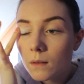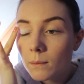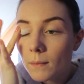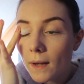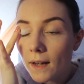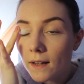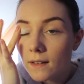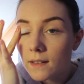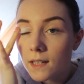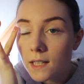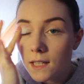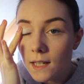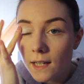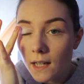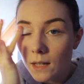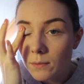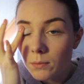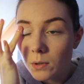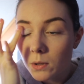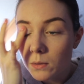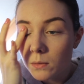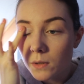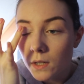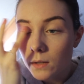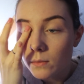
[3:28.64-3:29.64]
Back in the day I
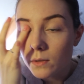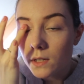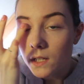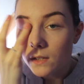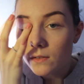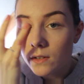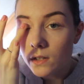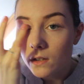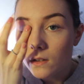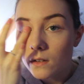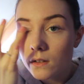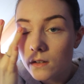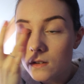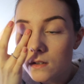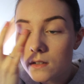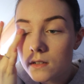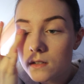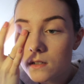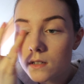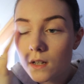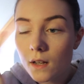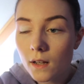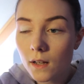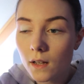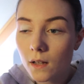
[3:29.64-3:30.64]
probably would have
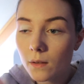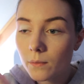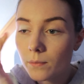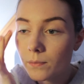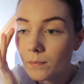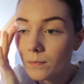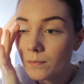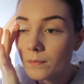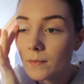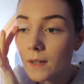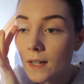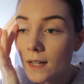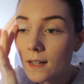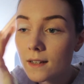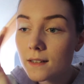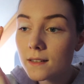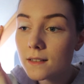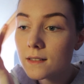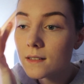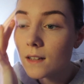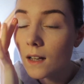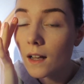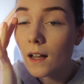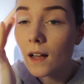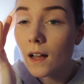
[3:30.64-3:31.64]
used um,
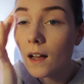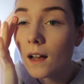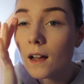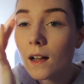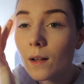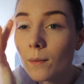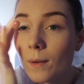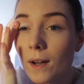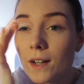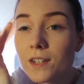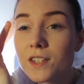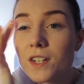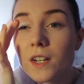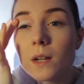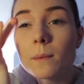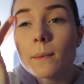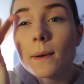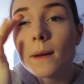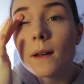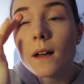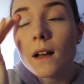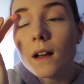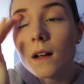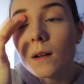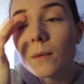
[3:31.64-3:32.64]
NYX um, eyeshadow
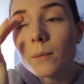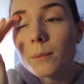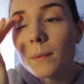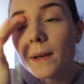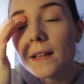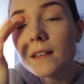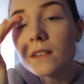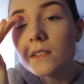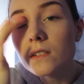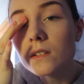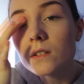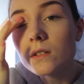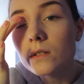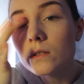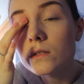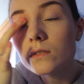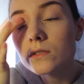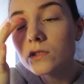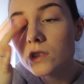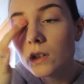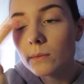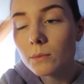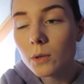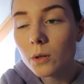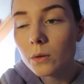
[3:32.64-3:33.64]
um, pencil,
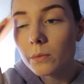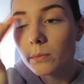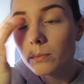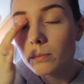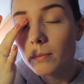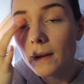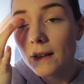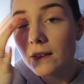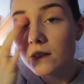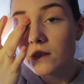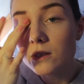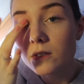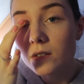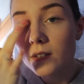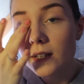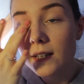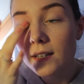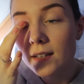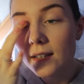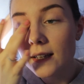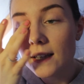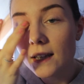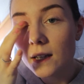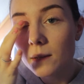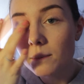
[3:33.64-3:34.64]
jumbo pencil
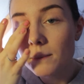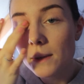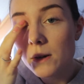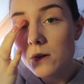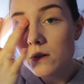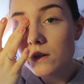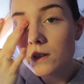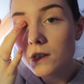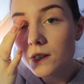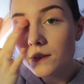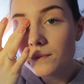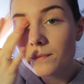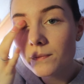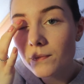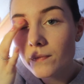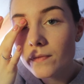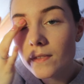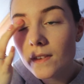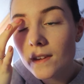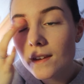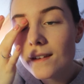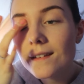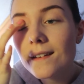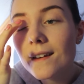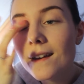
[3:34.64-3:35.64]
thing in Milk.
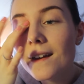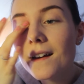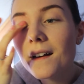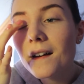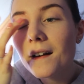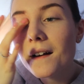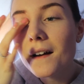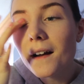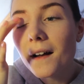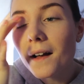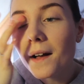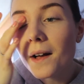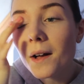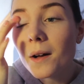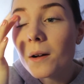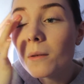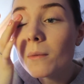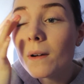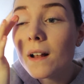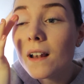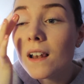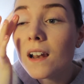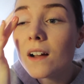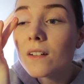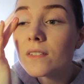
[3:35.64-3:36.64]
Um,
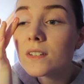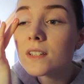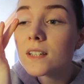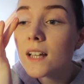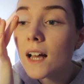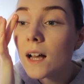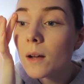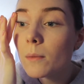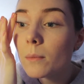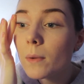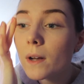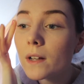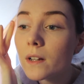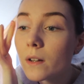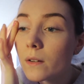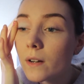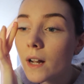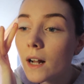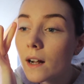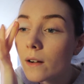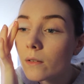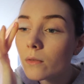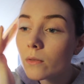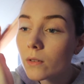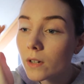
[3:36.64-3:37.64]
I loved that but I don't
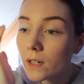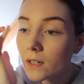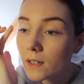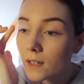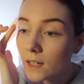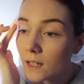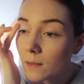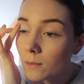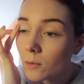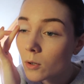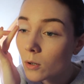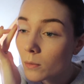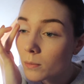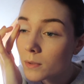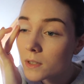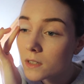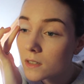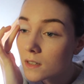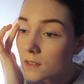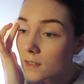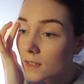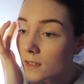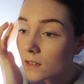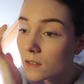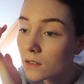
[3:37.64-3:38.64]
have one anymore just
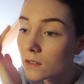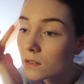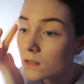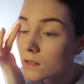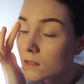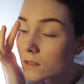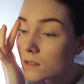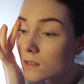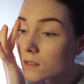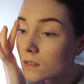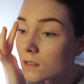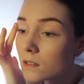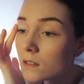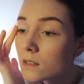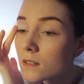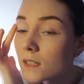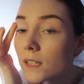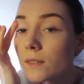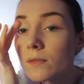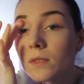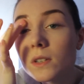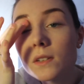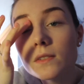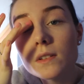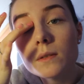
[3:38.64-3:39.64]
because I used
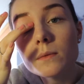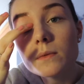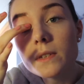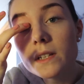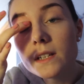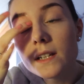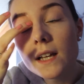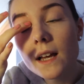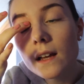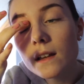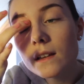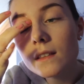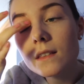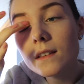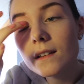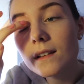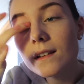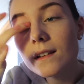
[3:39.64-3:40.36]
several of them to death.